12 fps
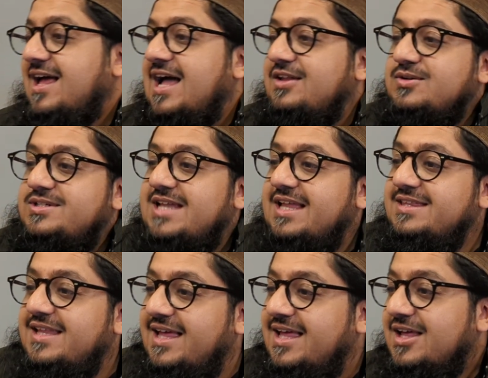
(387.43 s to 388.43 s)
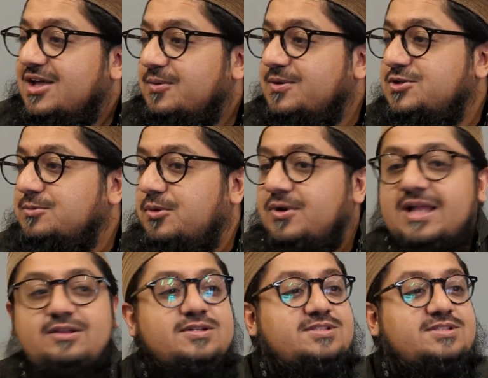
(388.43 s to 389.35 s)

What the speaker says: and you stand there with your book and you